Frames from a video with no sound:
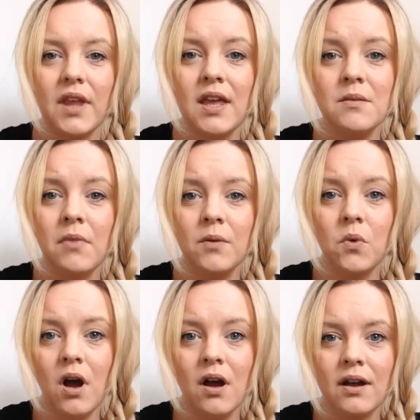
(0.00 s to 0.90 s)
in my
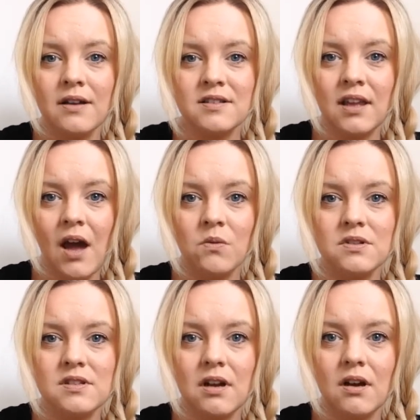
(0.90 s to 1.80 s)
work as a
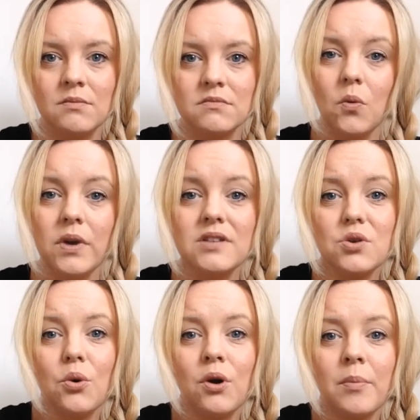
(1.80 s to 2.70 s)
counsellor. We
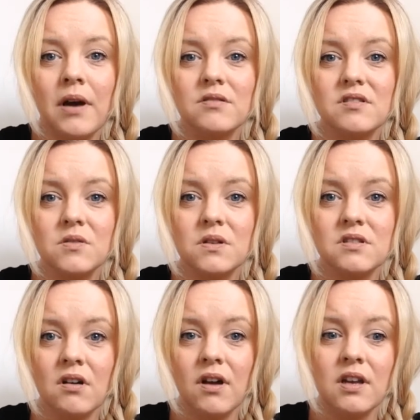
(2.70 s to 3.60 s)
talk about
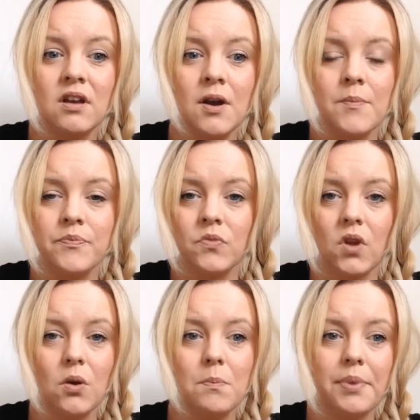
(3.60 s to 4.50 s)
suicide
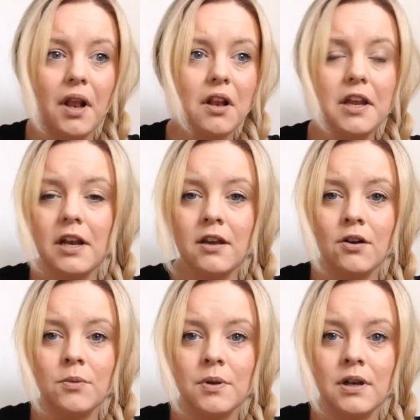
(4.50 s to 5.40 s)
completely
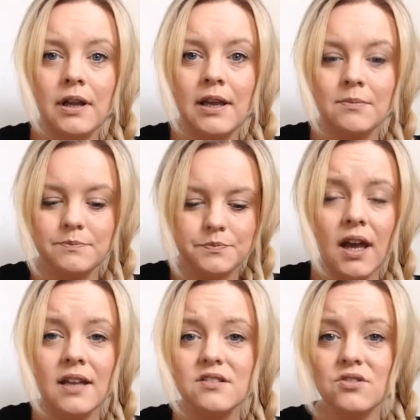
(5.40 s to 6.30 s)
openly.
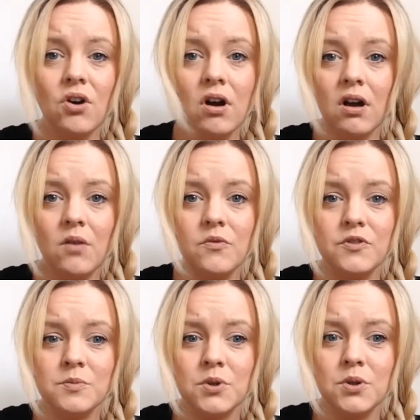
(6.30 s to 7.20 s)
It's not
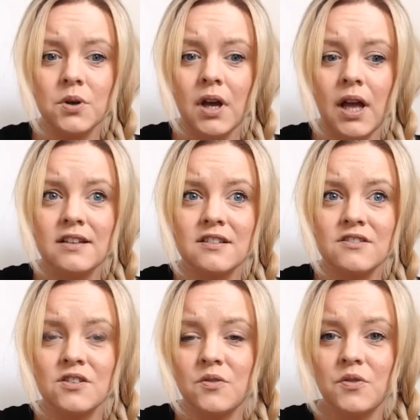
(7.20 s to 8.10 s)
uncomfortable. It
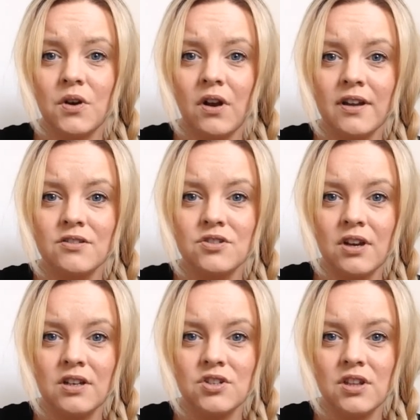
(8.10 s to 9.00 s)
doesn't feel like a
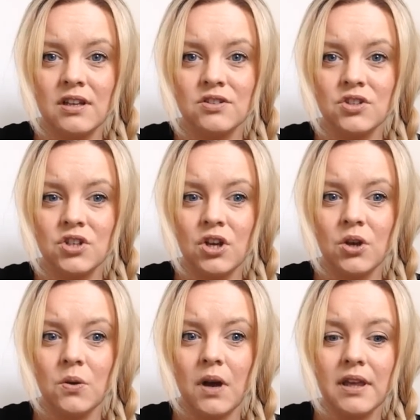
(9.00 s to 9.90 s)
strange thing to
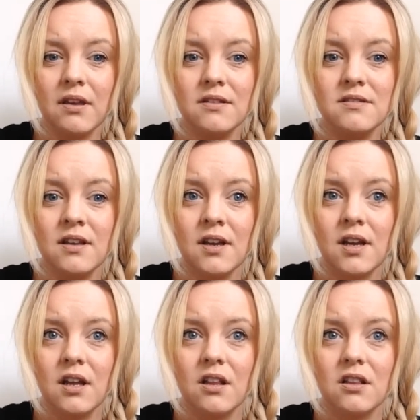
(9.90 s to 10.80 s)
do, because
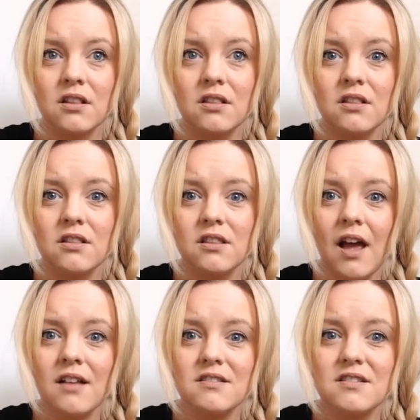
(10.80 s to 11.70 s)

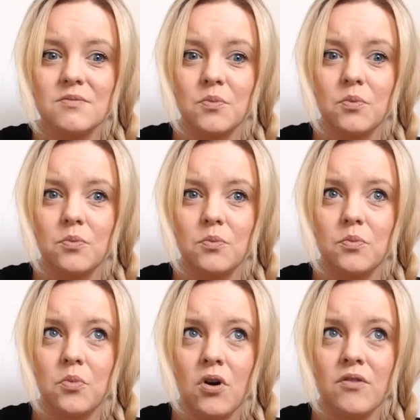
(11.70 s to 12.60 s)
that's
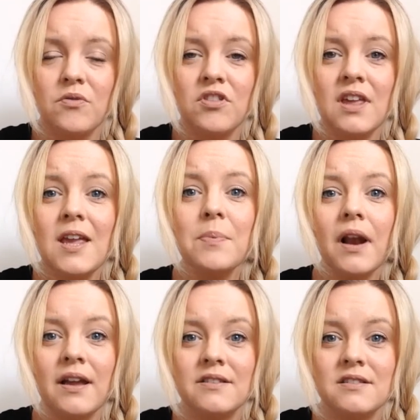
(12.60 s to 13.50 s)
one of the
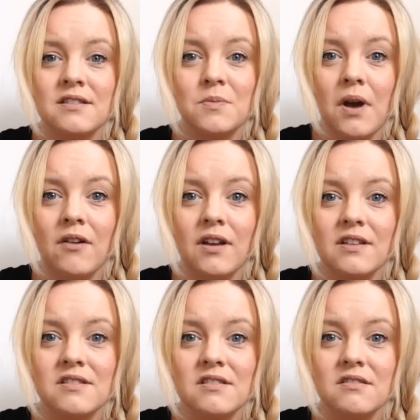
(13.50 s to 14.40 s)
places where it
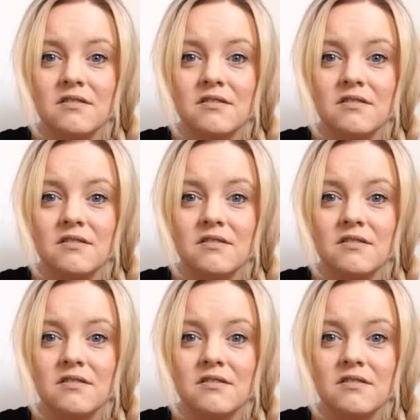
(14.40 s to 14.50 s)
is